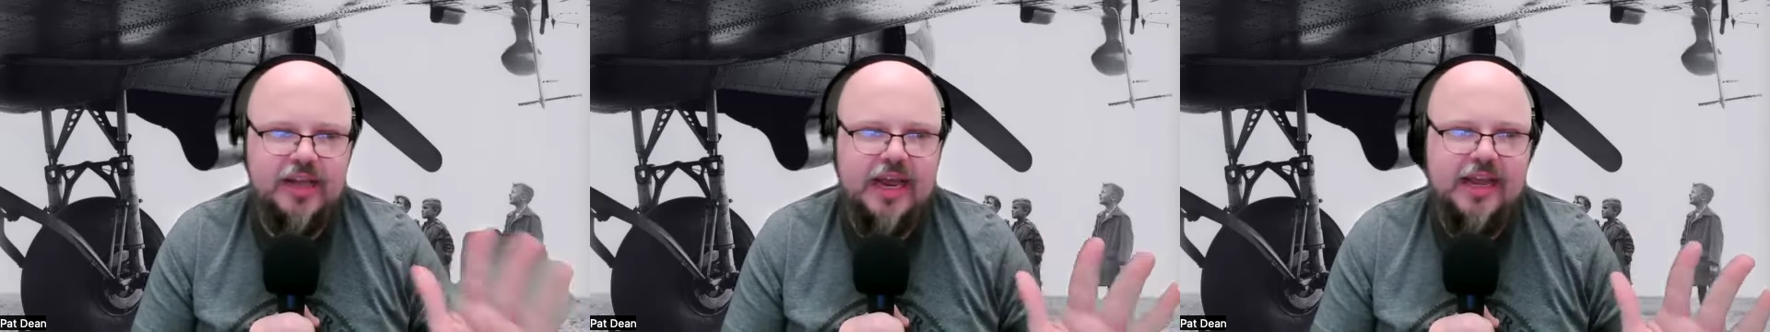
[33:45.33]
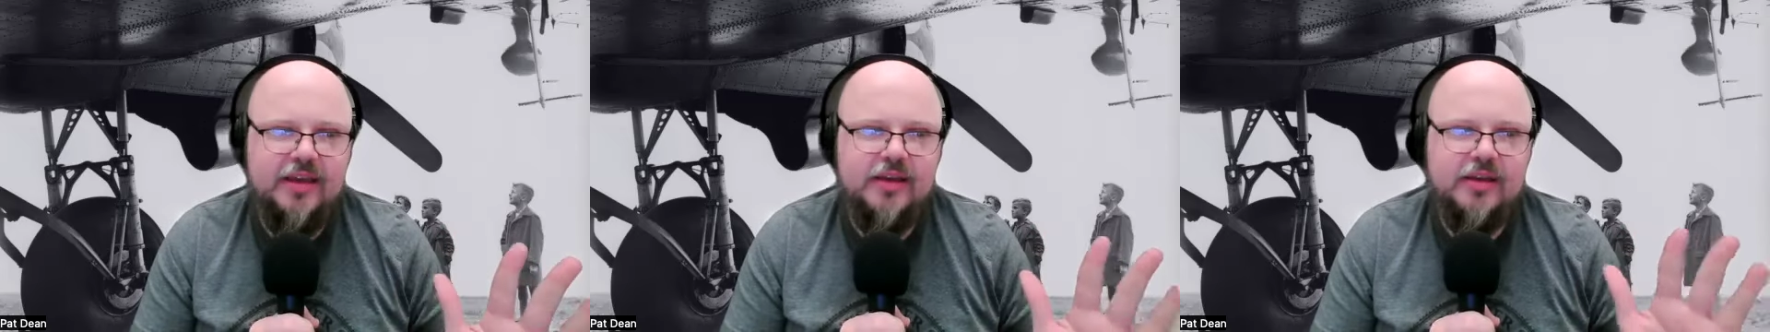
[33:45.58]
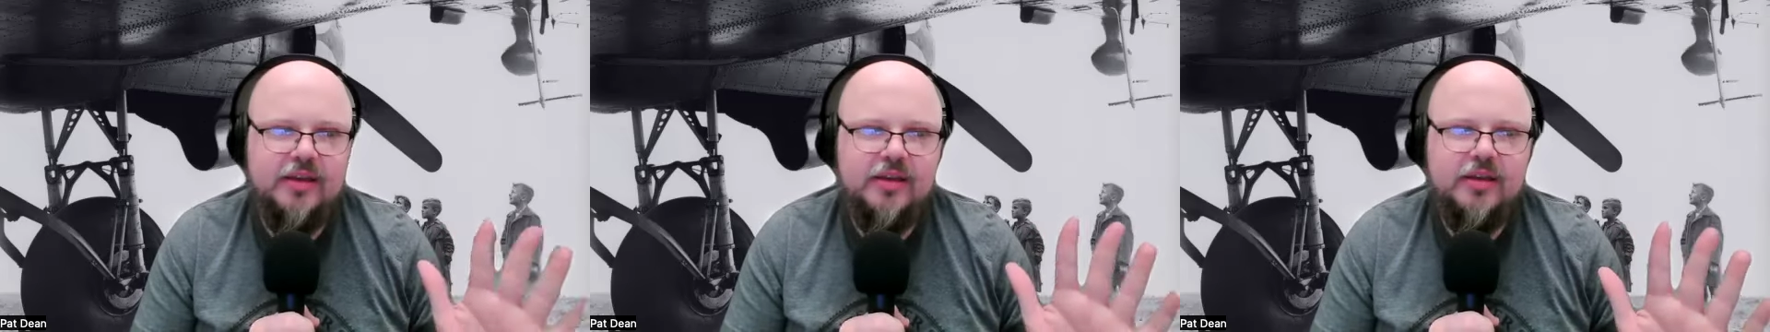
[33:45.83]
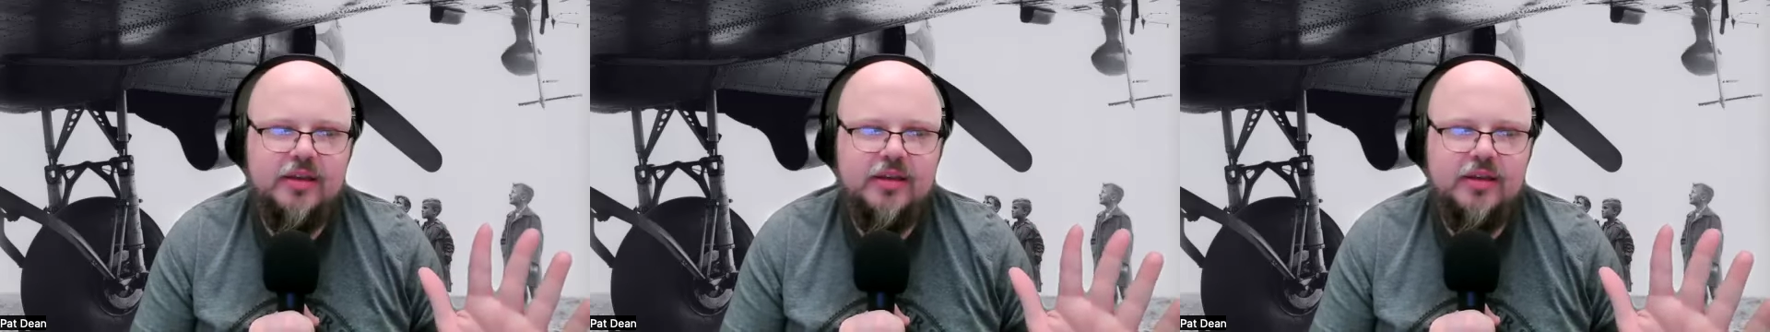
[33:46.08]
like
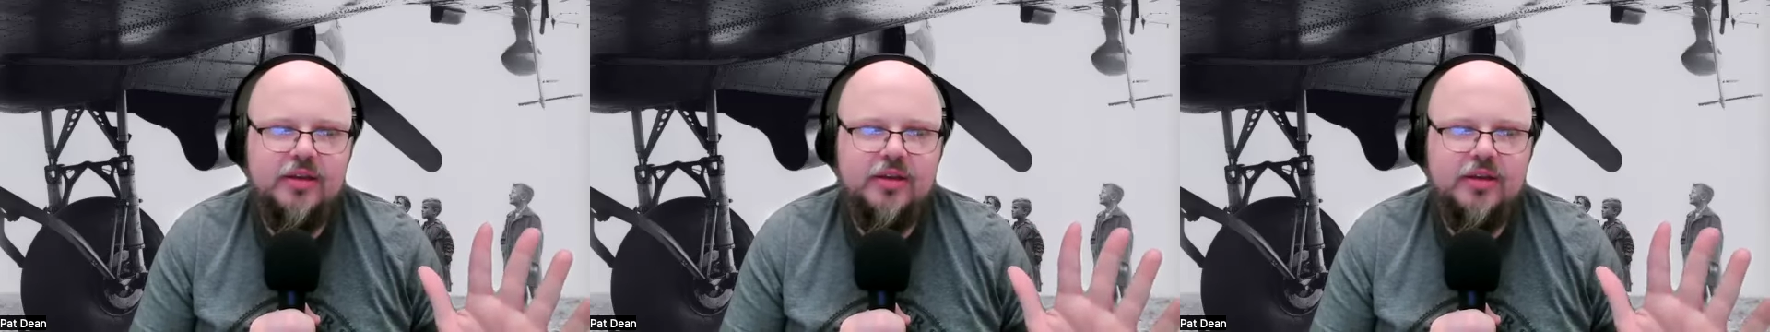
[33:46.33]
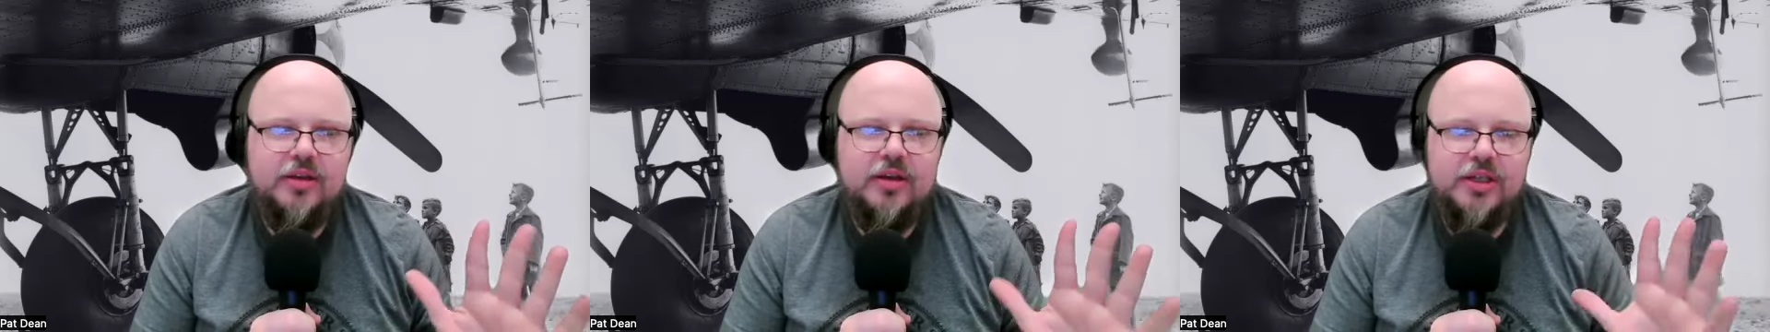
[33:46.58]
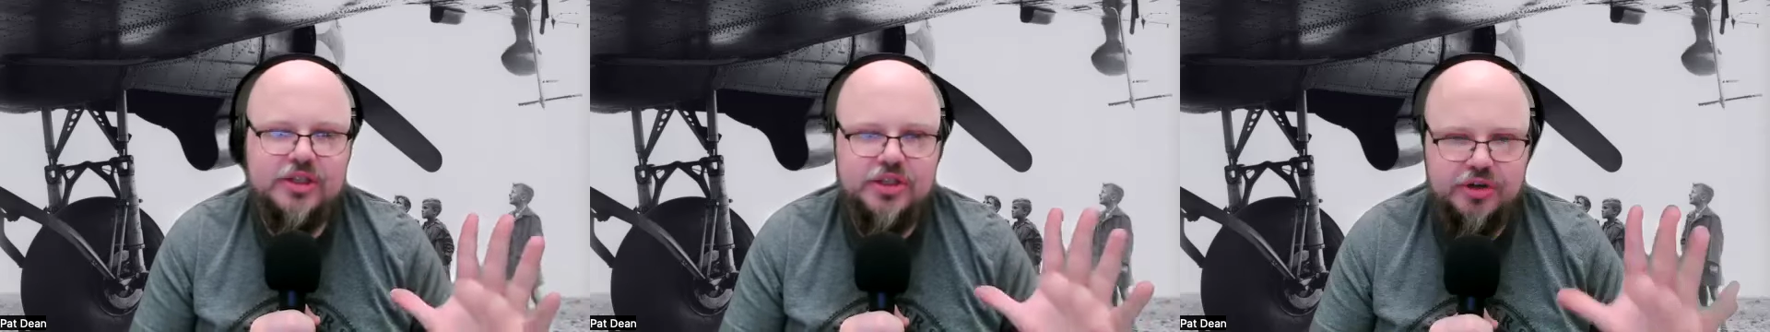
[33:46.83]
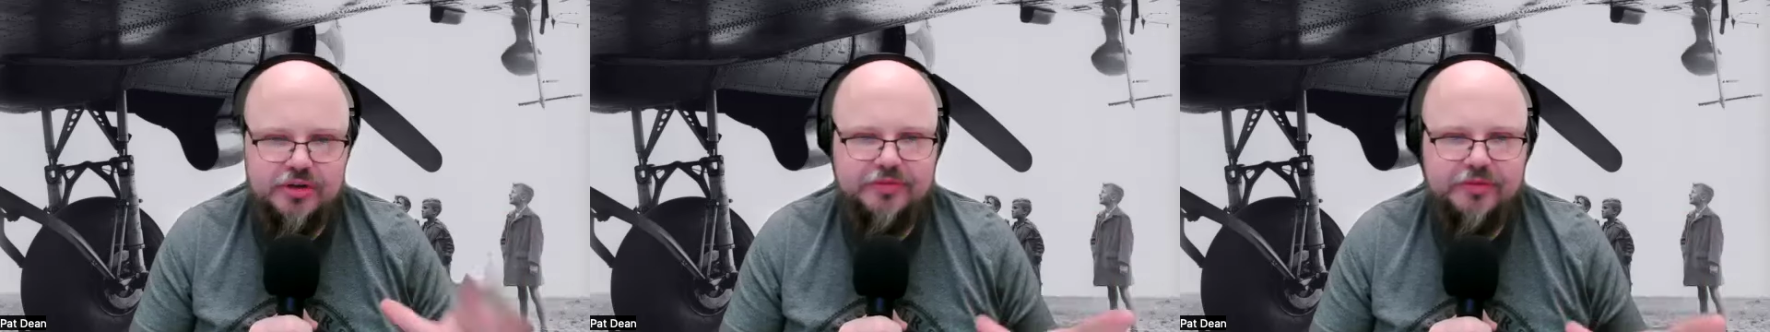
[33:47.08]
a
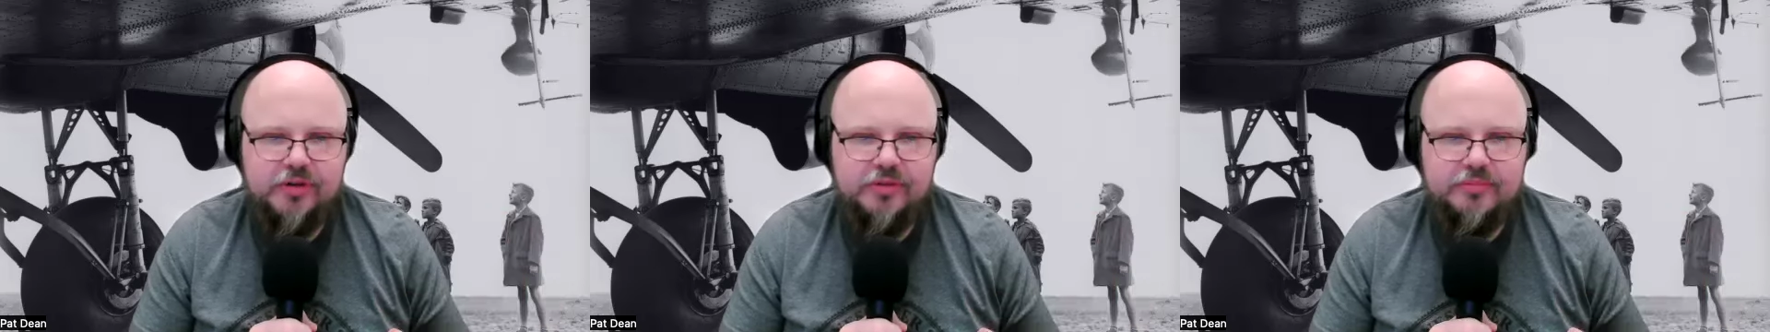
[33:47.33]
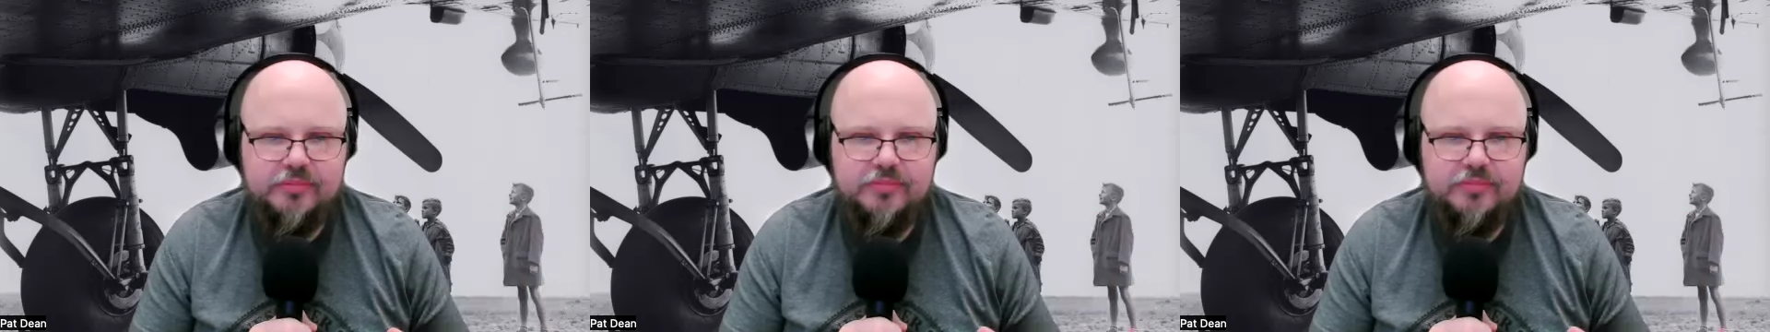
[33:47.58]
surfer.